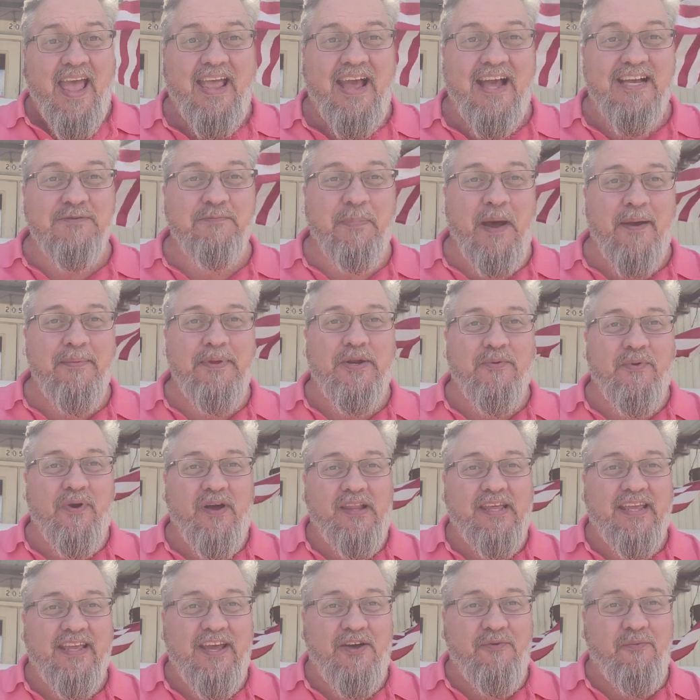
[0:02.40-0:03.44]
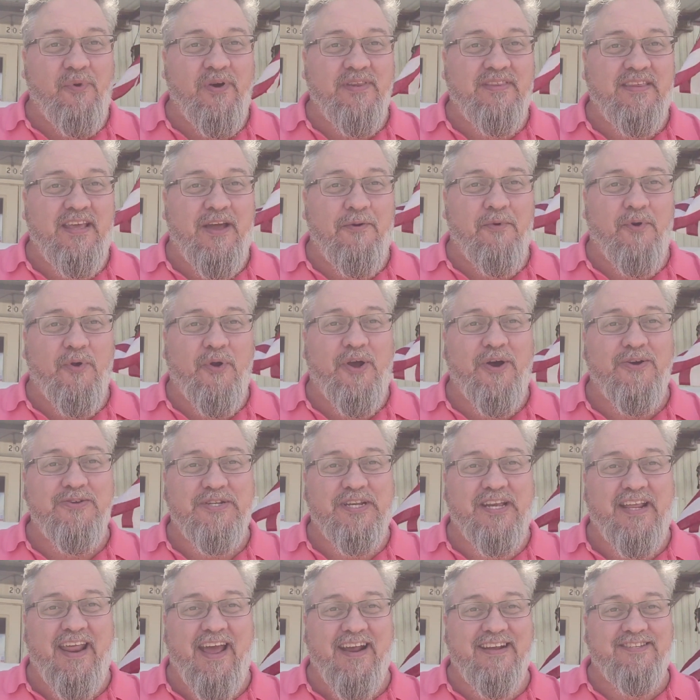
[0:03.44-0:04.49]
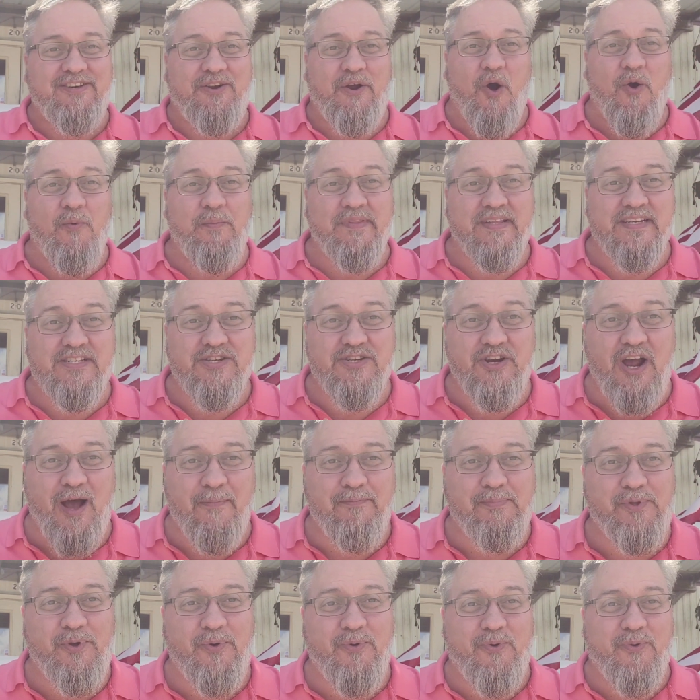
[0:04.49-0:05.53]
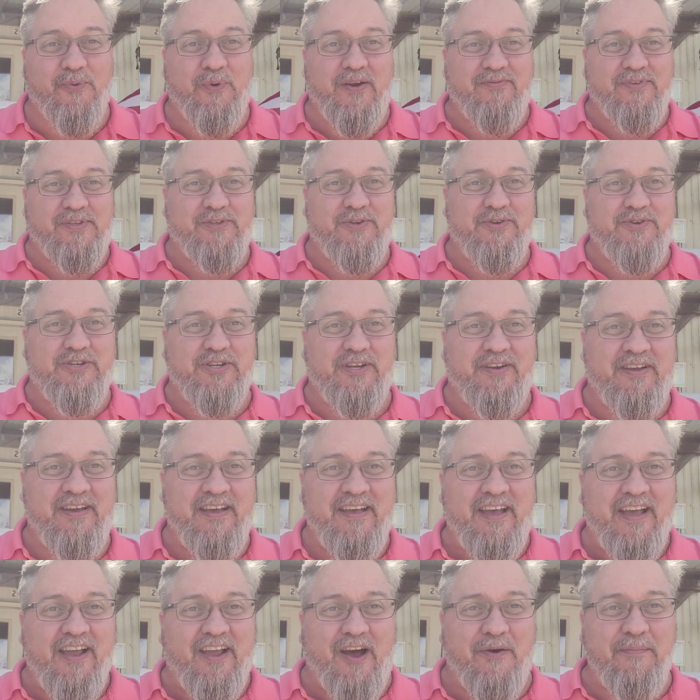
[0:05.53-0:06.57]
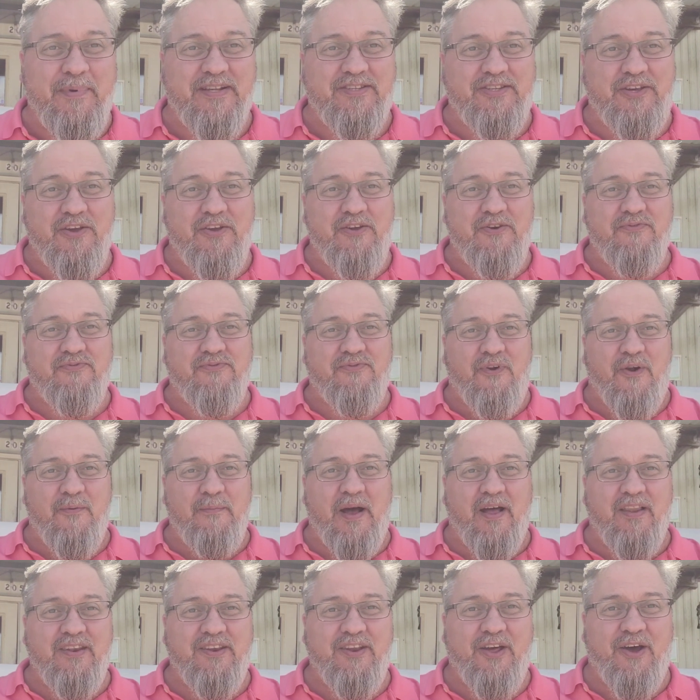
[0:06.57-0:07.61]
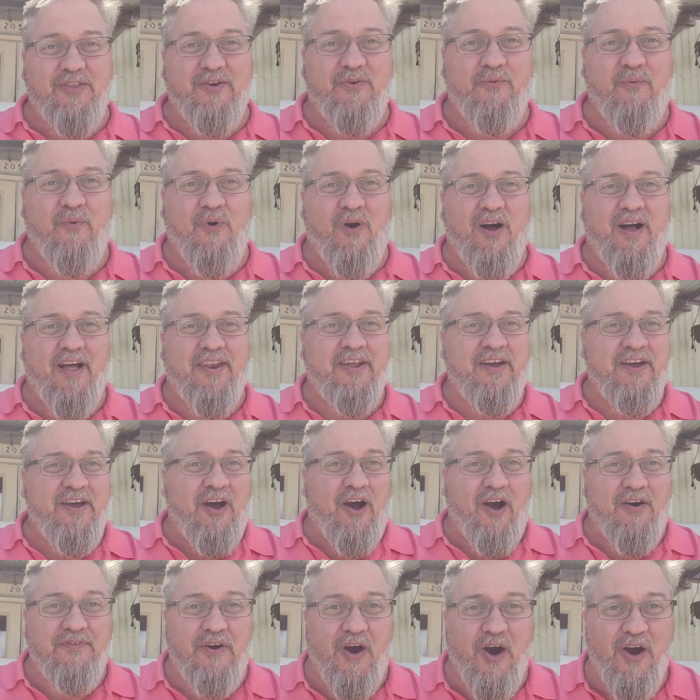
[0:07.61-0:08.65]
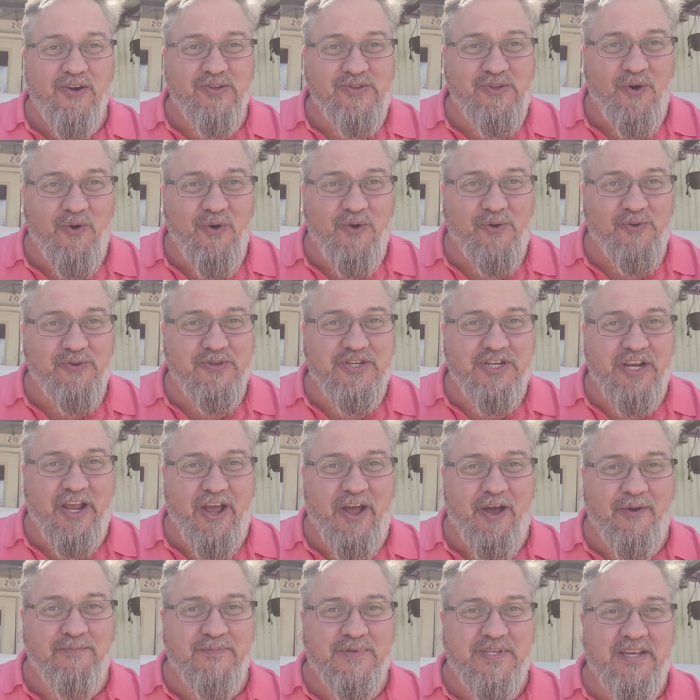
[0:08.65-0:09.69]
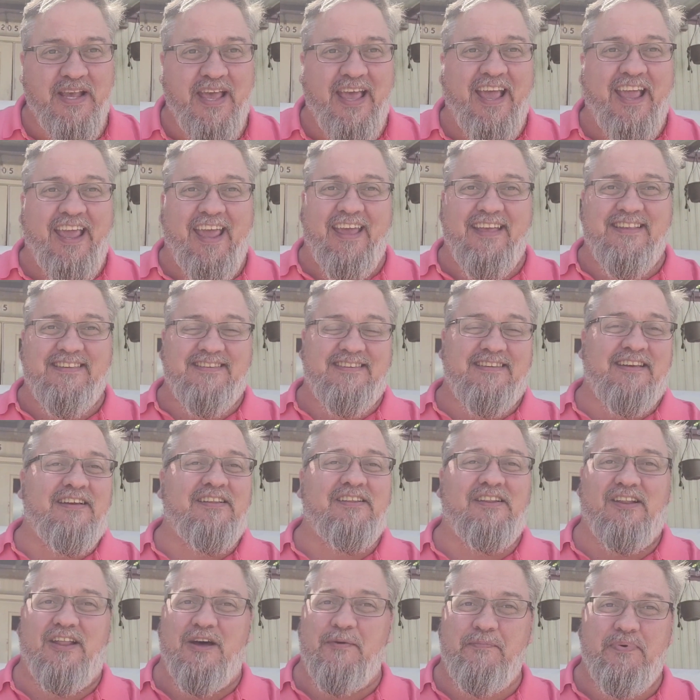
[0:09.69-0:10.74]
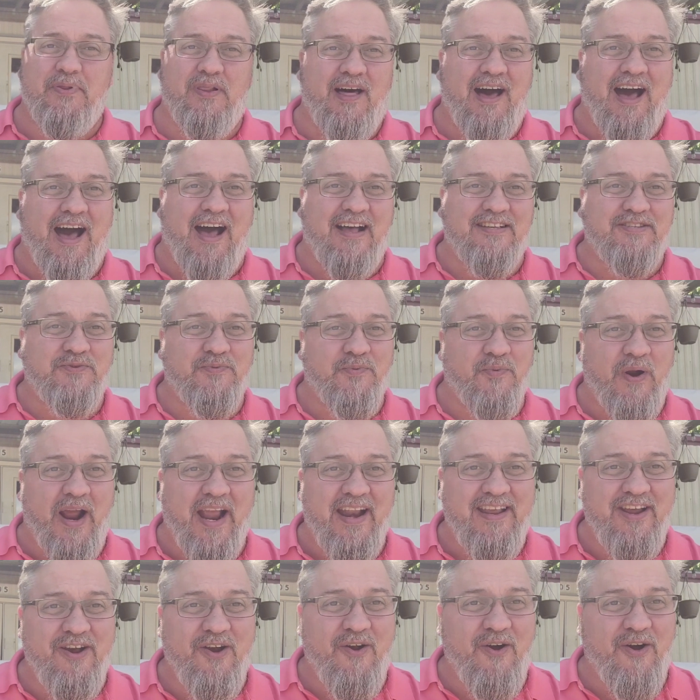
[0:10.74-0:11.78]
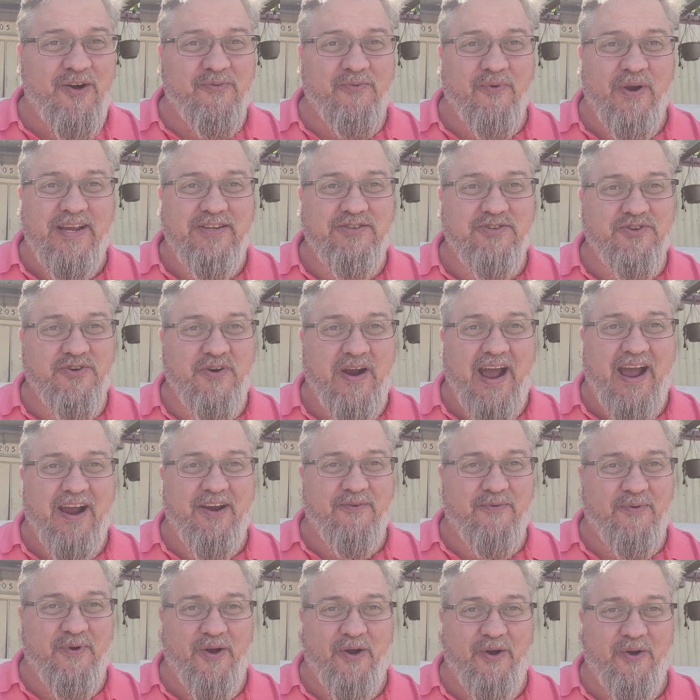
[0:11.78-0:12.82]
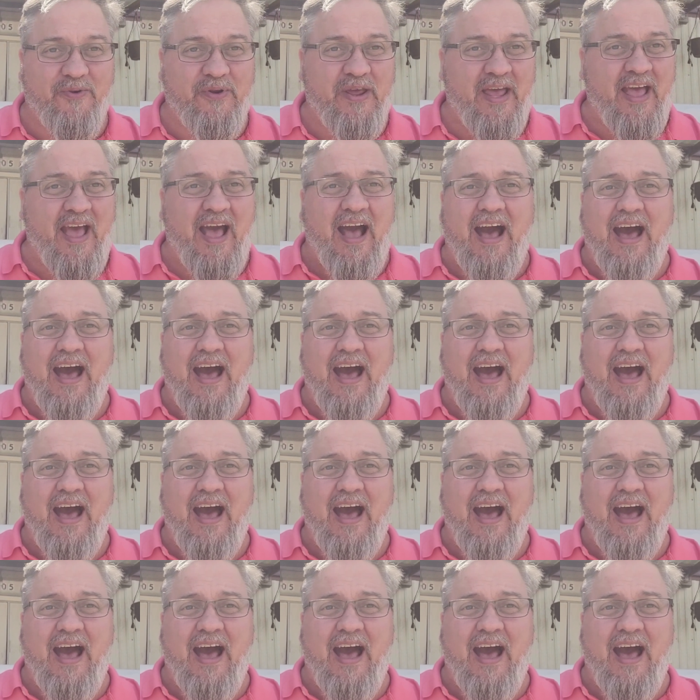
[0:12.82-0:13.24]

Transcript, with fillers: Hey guys, Bobby Durrell again with the Emerald Coast Connected, home of the Shop Local Revolution, coming to you from another one of our local gems. It's La Place, right here on Racetrack Road.